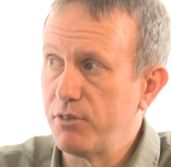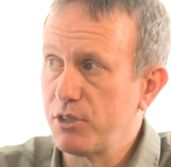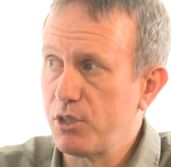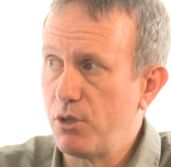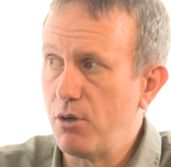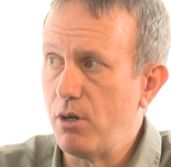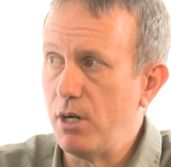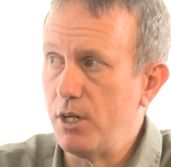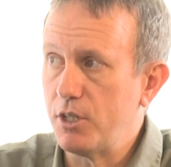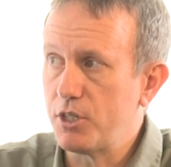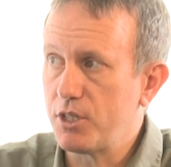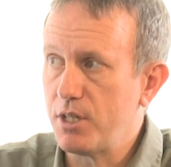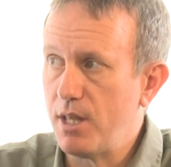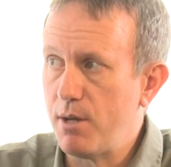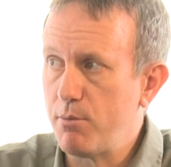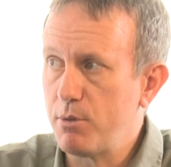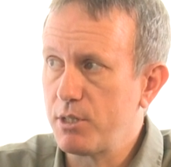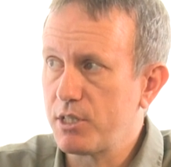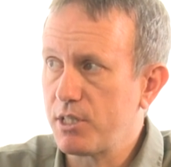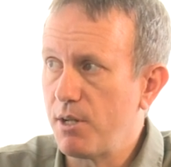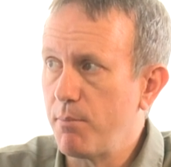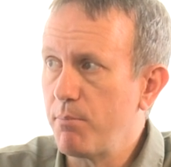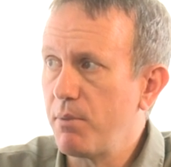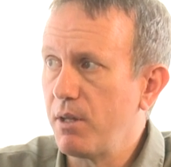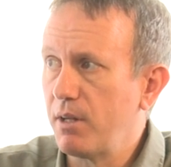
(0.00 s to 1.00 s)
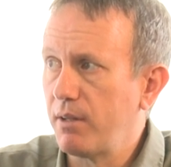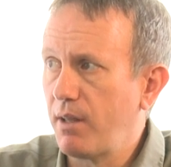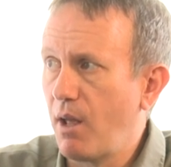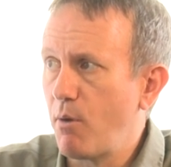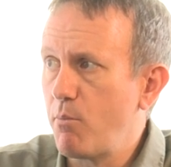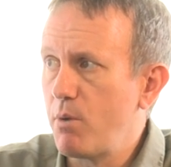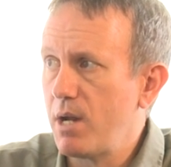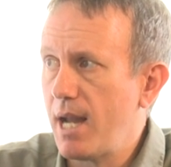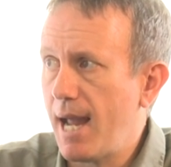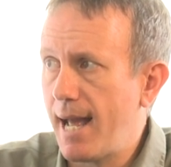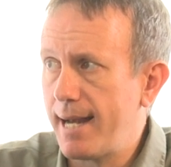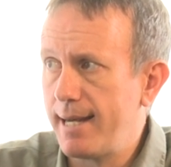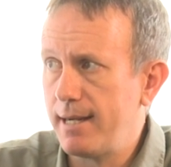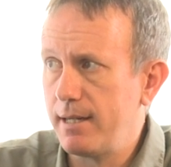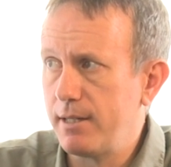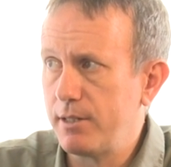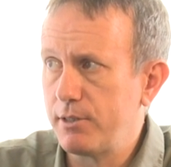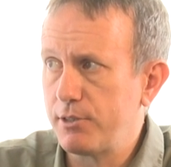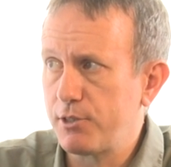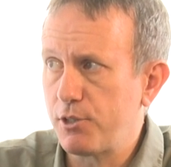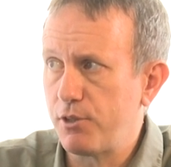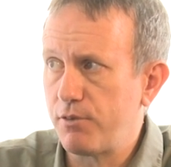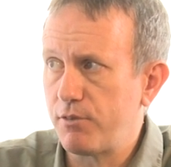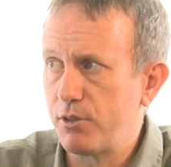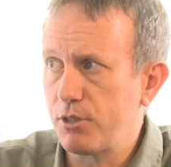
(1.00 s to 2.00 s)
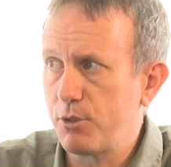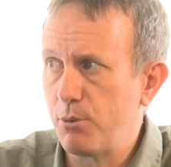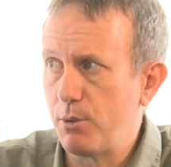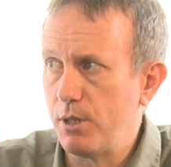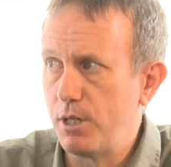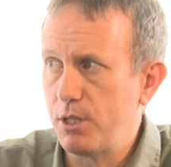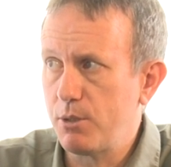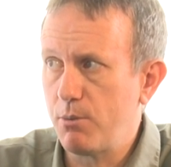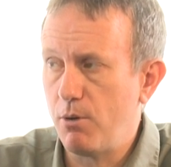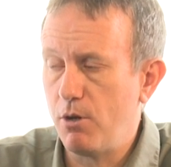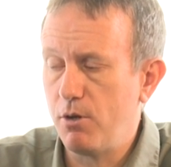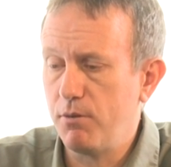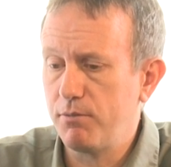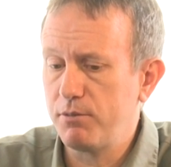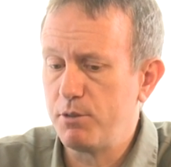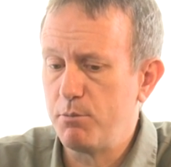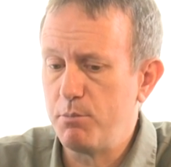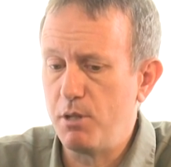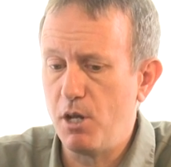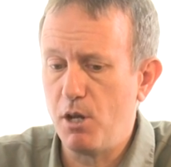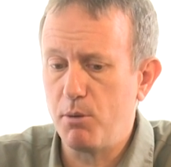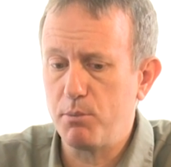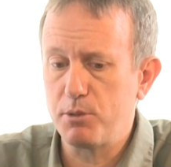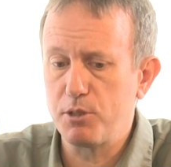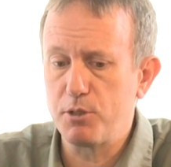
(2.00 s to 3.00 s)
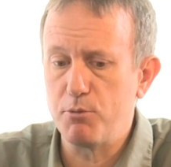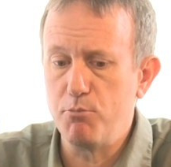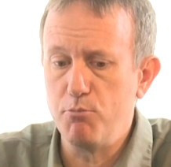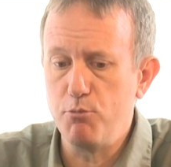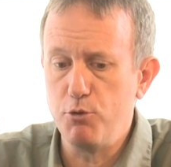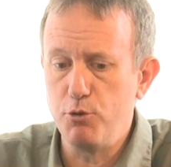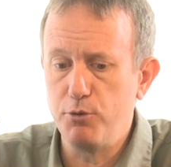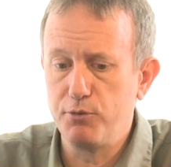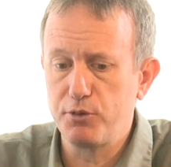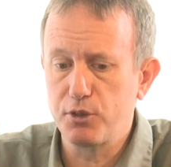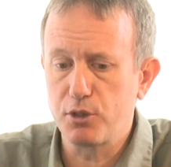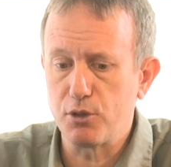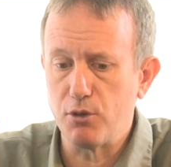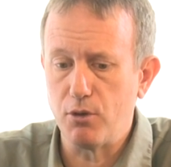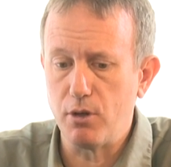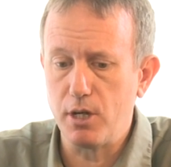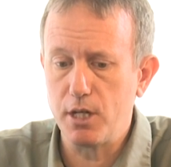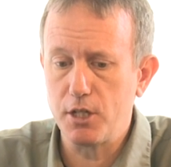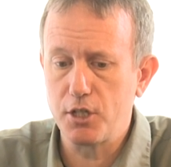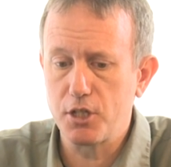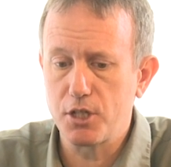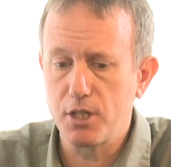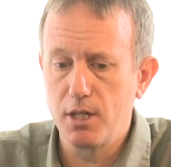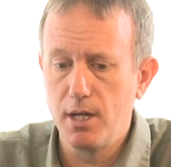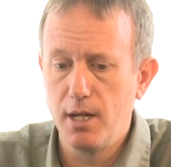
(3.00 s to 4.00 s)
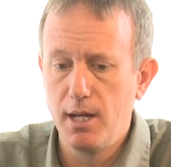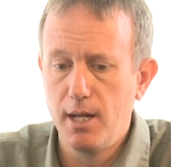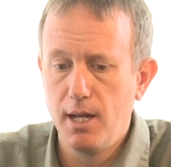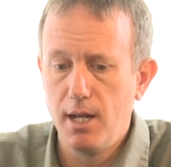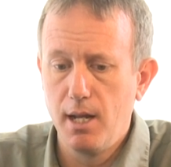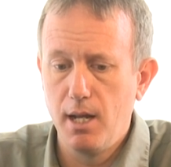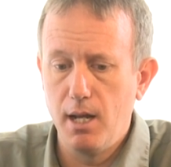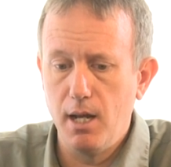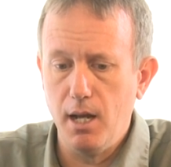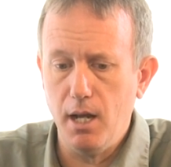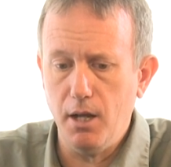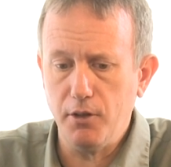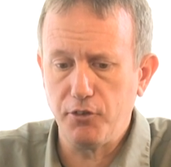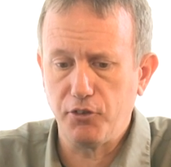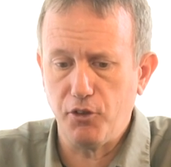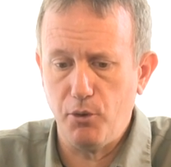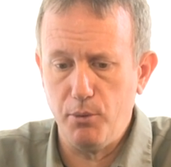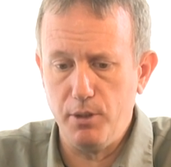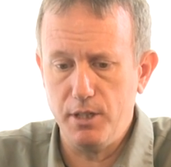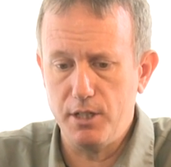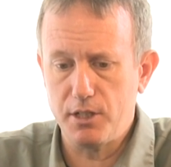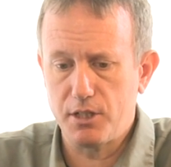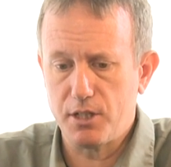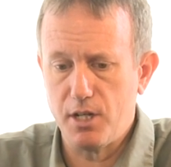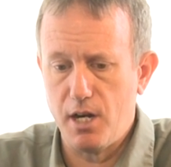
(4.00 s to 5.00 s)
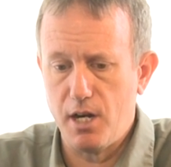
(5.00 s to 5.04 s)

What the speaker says: of storage. That was something that we added in Server 2012 to be able to move storage. So in this